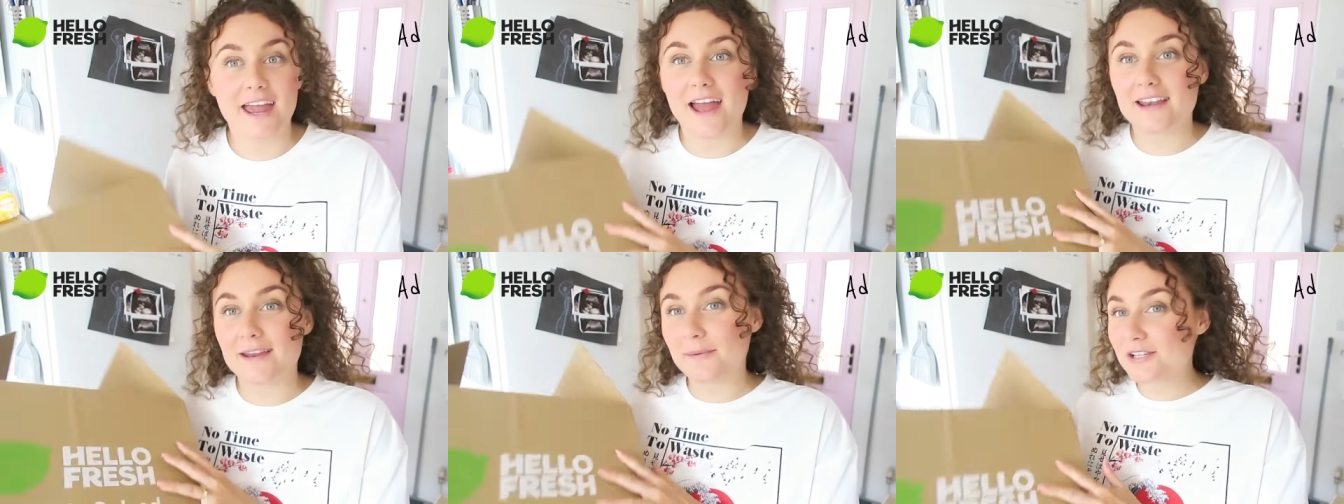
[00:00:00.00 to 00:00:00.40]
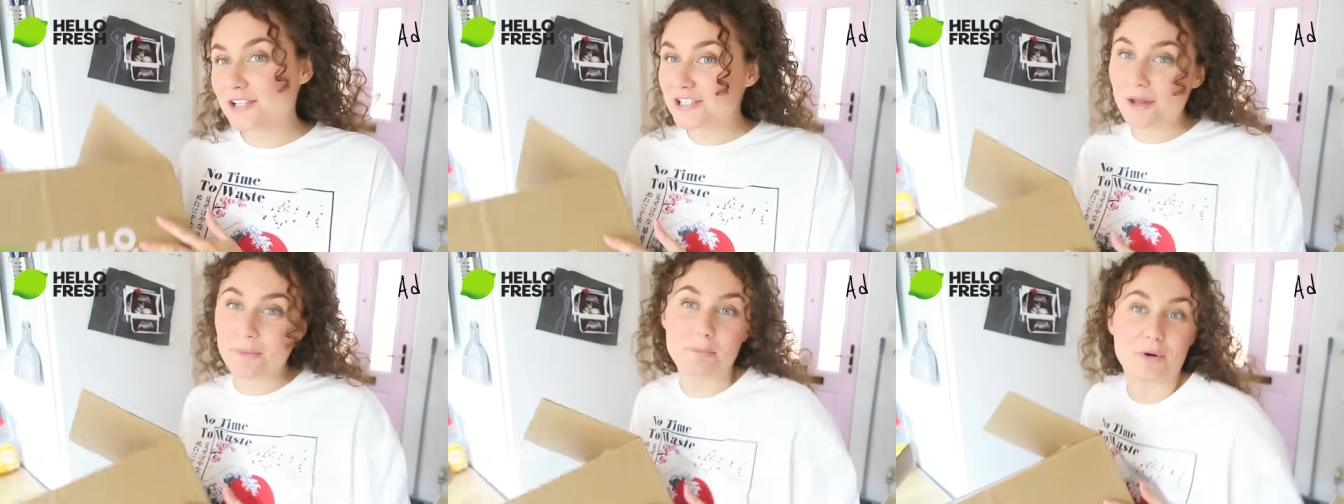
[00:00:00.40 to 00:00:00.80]
yeah, let me
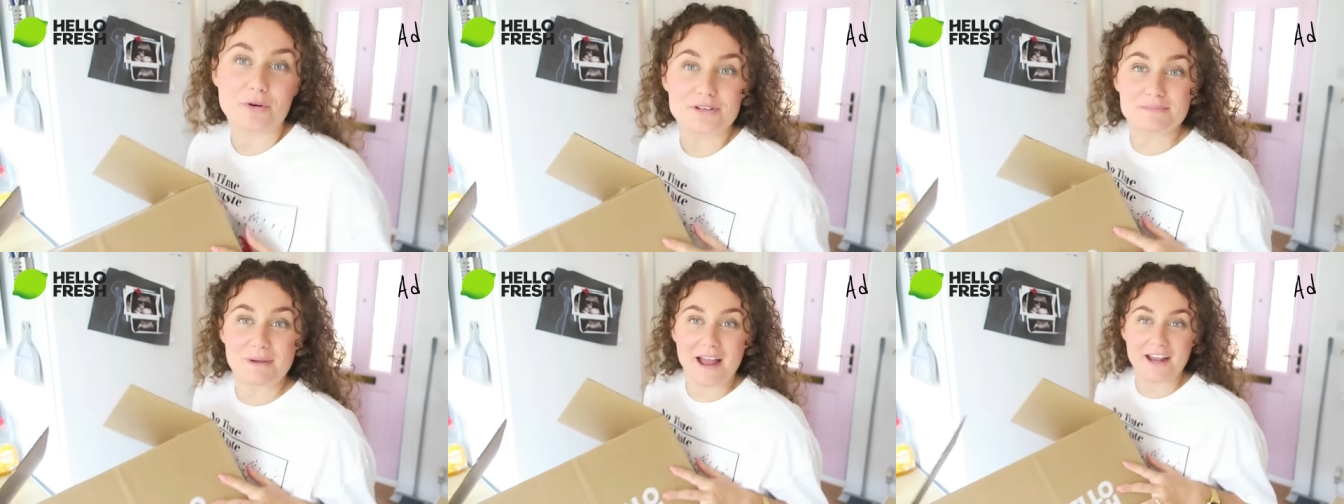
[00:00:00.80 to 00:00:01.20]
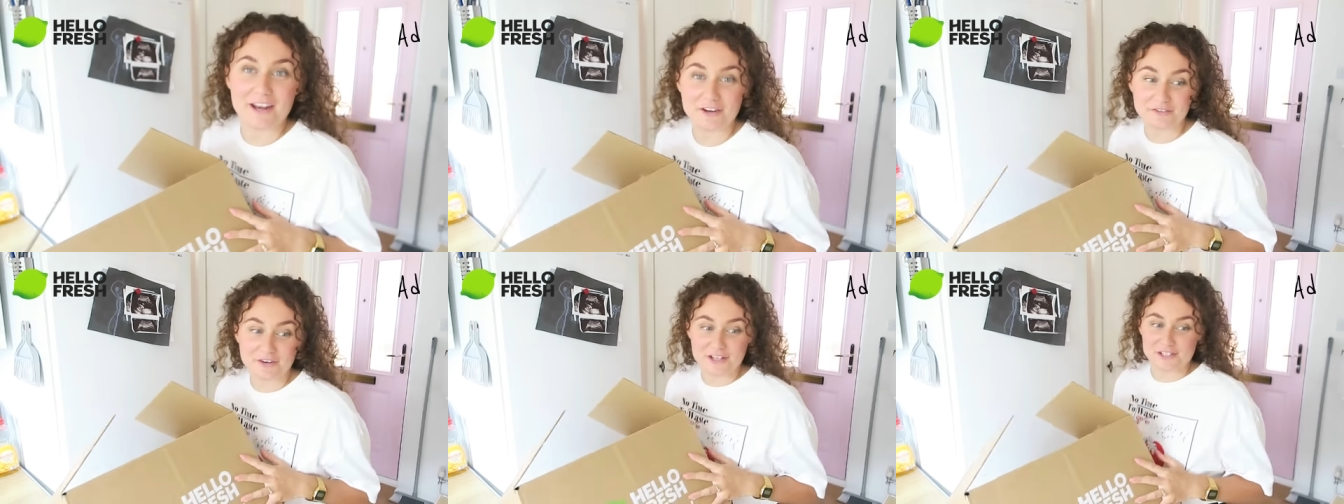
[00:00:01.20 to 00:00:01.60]
just unbox my
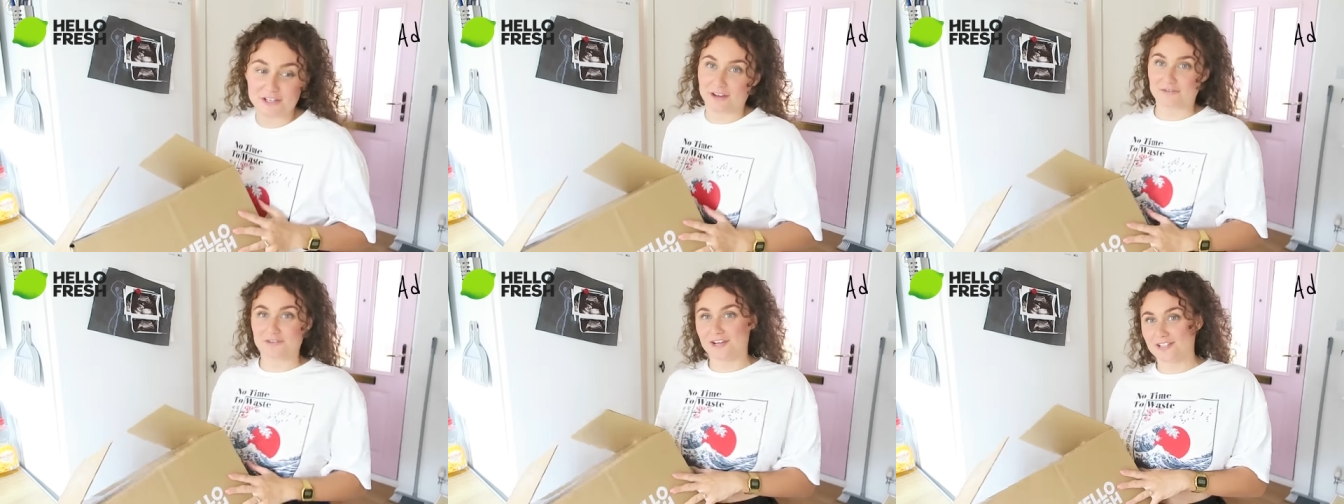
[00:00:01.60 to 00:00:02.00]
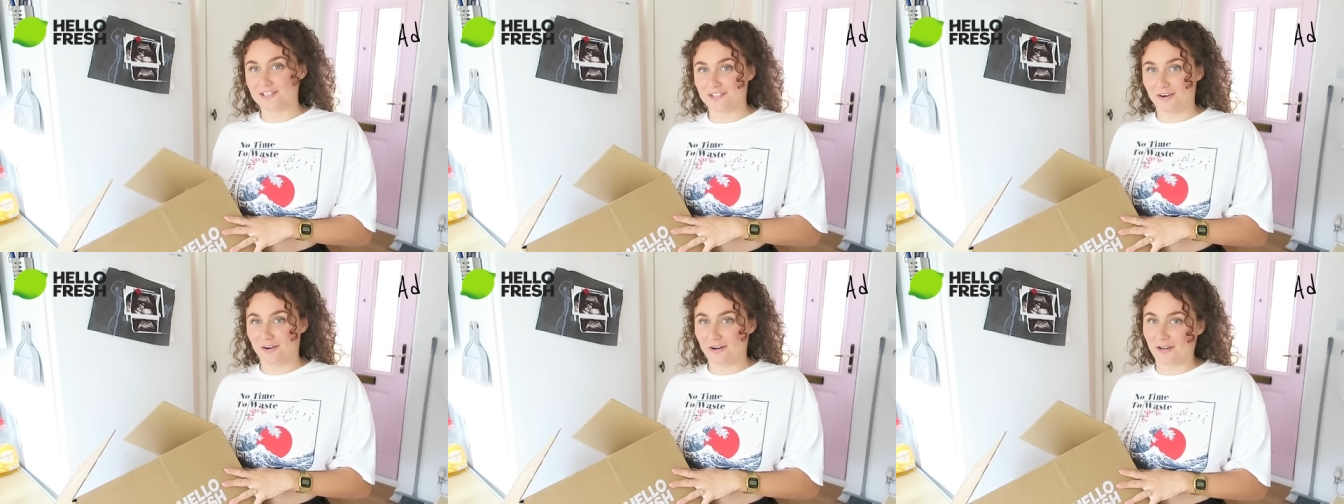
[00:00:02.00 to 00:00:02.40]
HelloFresh that I've
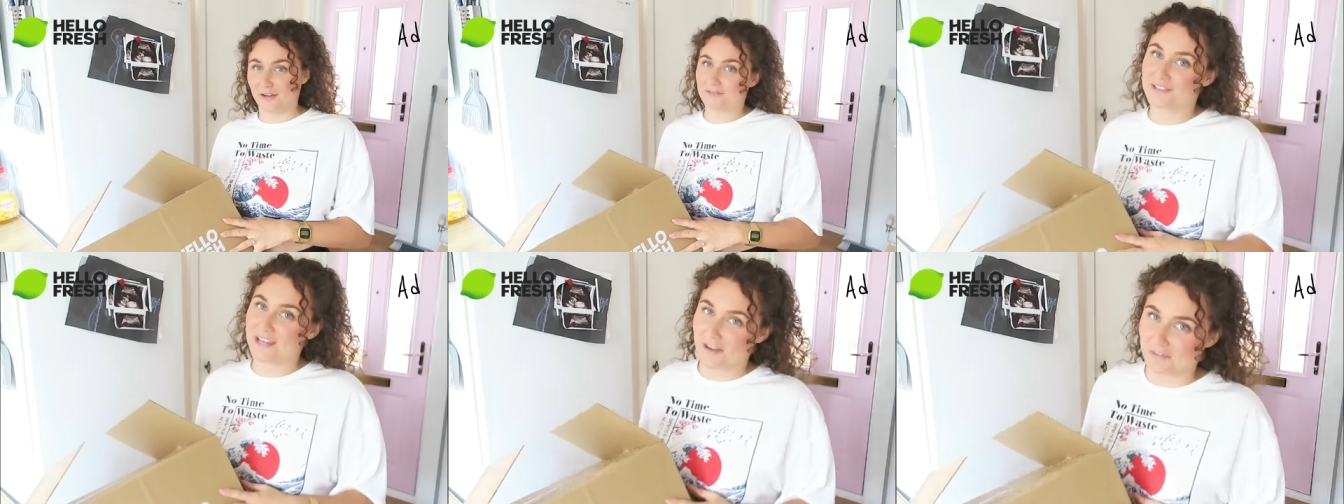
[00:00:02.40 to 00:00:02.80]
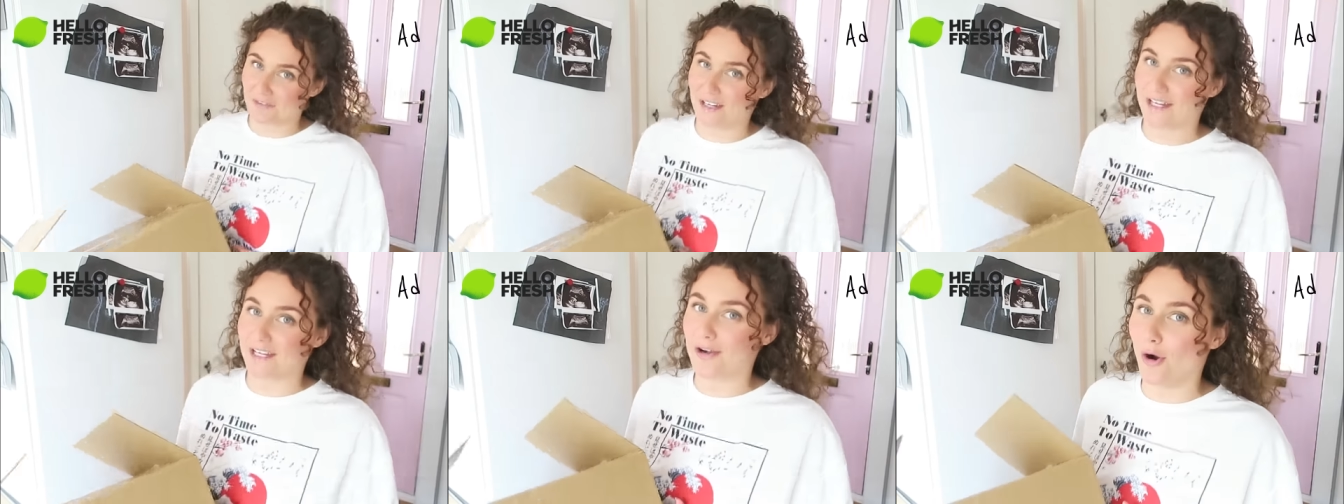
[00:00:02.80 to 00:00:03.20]
just got, and I've
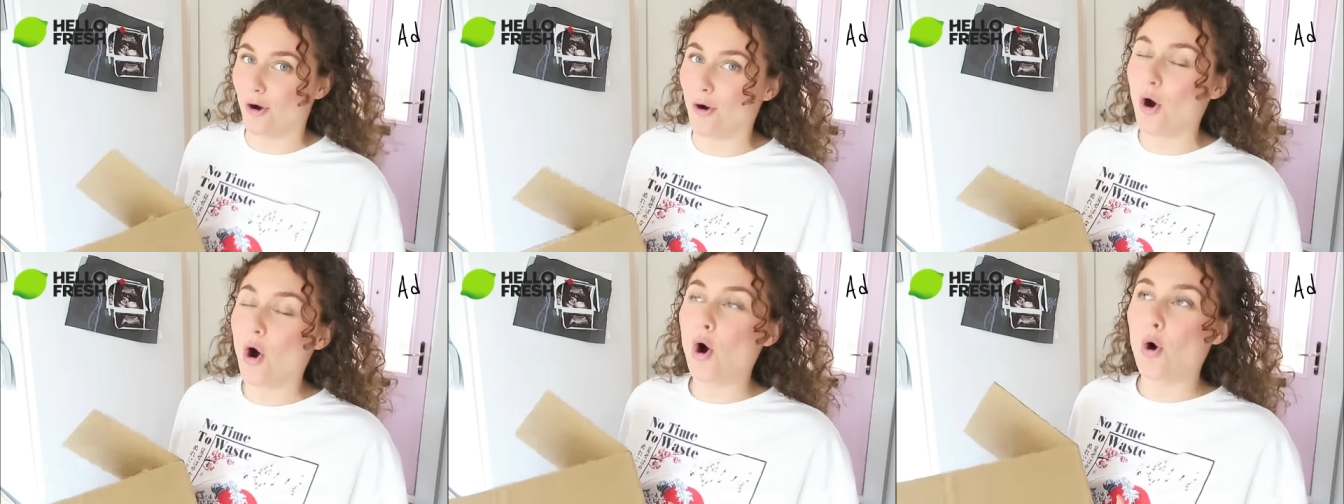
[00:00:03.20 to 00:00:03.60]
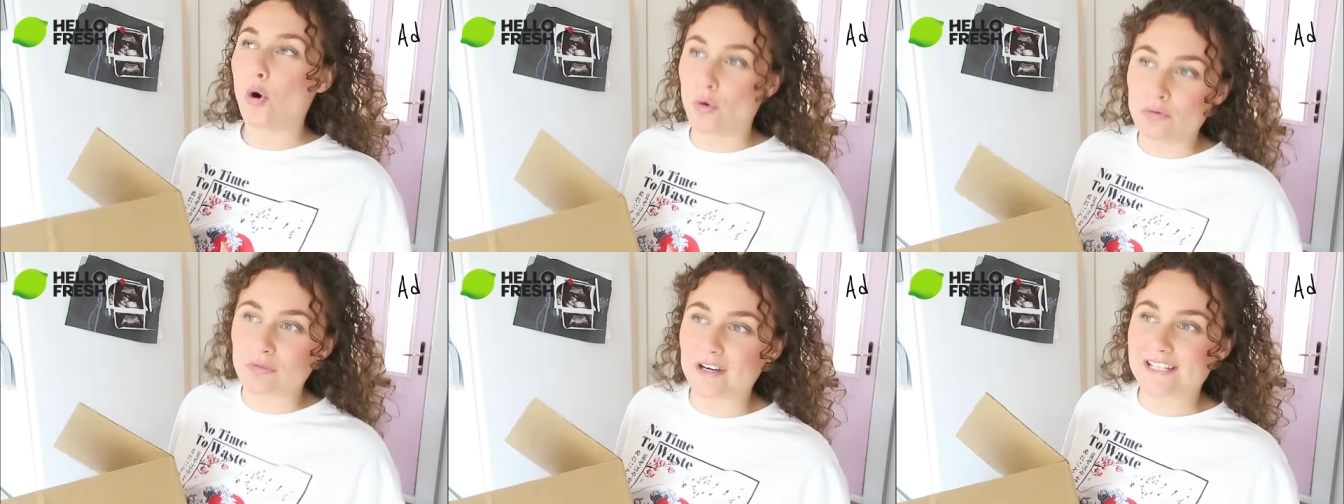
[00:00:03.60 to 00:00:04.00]
definitely not
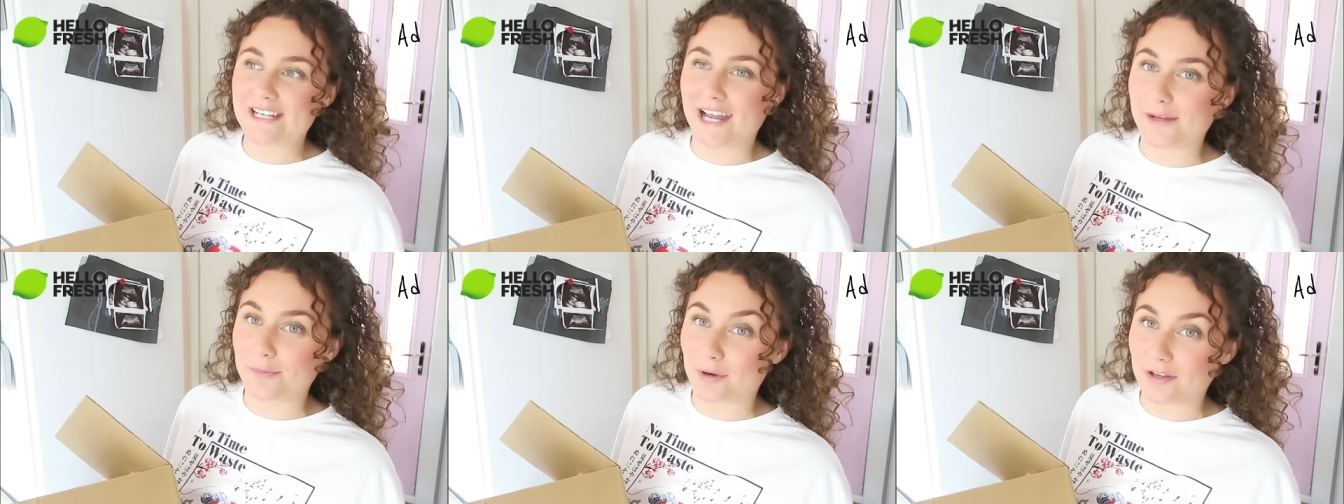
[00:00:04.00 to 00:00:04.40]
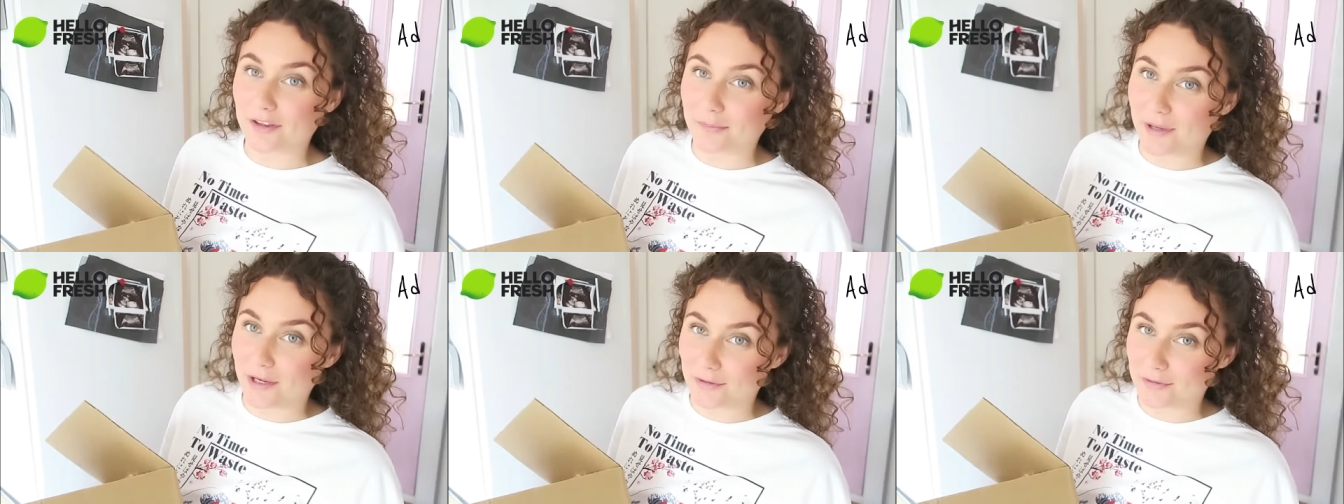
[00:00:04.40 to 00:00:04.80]
already ate one of the